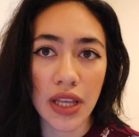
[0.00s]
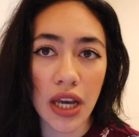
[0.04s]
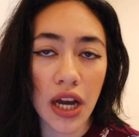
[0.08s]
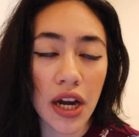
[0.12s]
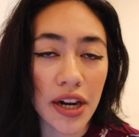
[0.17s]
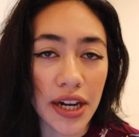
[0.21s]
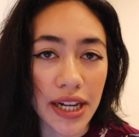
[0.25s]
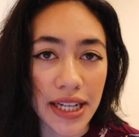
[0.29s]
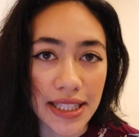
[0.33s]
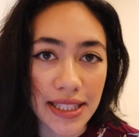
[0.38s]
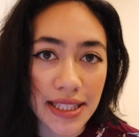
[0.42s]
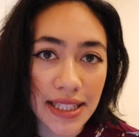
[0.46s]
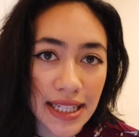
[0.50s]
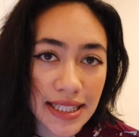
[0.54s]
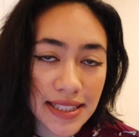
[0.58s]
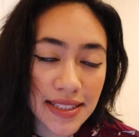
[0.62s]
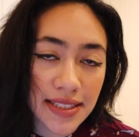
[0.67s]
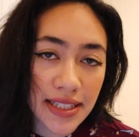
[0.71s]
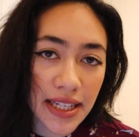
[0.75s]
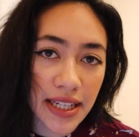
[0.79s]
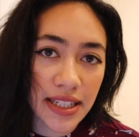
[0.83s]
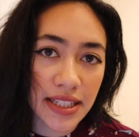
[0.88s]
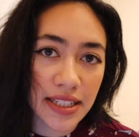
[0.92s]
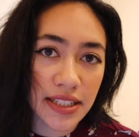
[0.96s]
Alright,
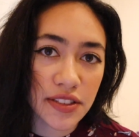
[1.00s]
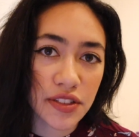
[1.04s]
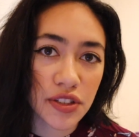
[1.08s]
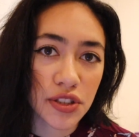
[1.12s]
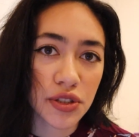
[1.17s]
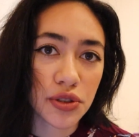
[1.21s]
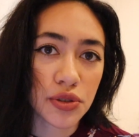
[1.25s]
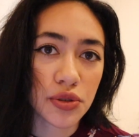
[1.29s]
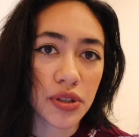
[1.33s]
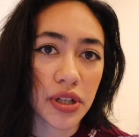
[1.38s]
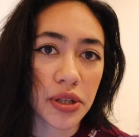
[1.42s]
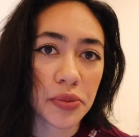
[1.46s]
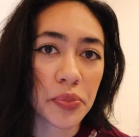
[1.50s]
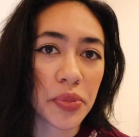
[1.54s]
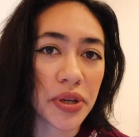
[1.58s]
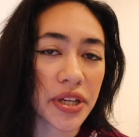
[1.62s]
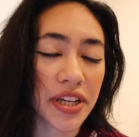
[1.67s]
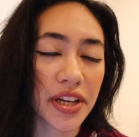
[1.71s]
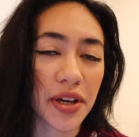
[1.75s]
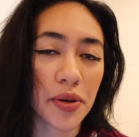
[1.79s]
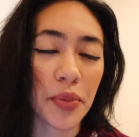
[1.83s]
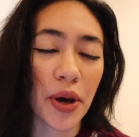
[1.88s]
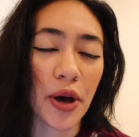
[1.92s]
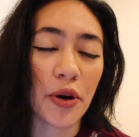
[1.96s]
let's get into a
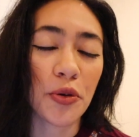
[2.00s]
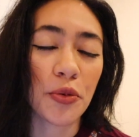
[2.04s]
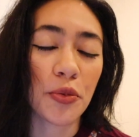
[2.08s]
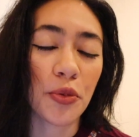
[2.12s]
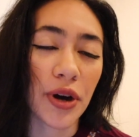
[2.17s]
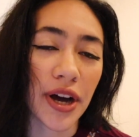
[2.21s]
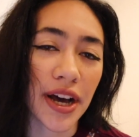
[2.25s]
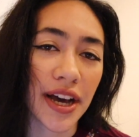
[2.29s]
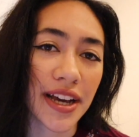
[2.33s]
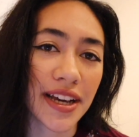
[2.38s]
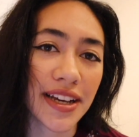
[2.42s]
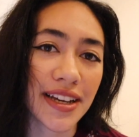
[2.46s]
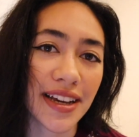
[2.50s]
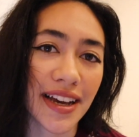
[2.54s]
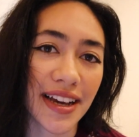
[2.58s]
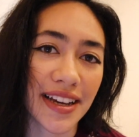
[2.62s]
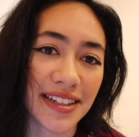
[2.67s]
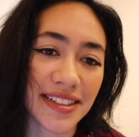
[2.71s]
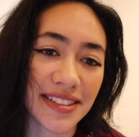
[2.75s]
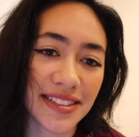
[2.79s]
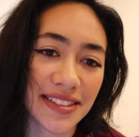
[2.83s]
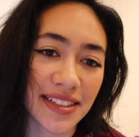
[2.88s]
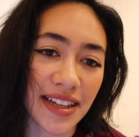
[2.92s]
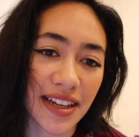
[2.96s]
bit about why I
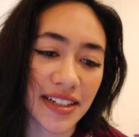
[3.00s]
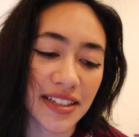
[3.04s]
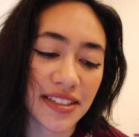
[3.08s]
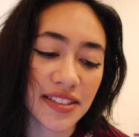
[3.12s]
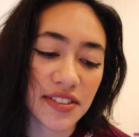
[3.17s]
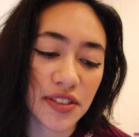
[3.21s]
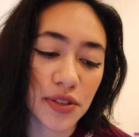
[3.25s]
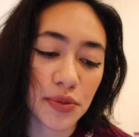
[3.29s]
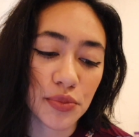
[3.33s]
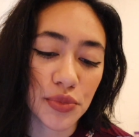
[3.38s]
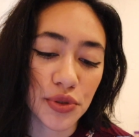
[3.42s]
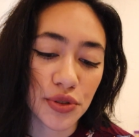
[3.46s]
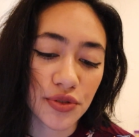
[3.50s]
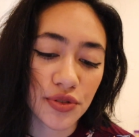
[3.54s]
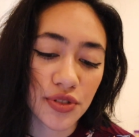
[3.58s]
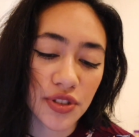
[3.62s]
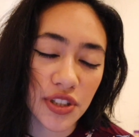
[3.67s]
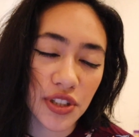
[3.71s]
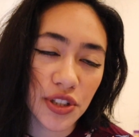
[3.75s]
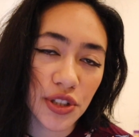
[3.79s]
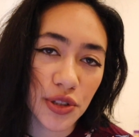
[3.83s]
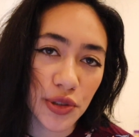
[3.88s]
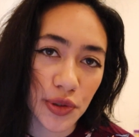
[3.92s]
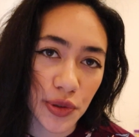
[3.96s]
decided to move
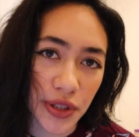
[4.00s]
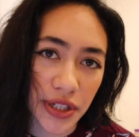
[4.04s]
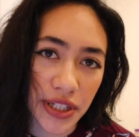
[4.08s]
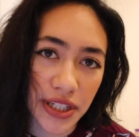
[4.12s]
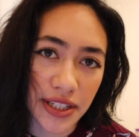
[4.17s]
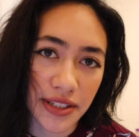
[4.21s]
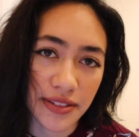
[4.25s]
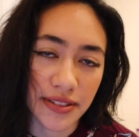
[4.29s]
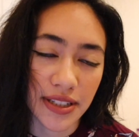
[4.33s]
to New York.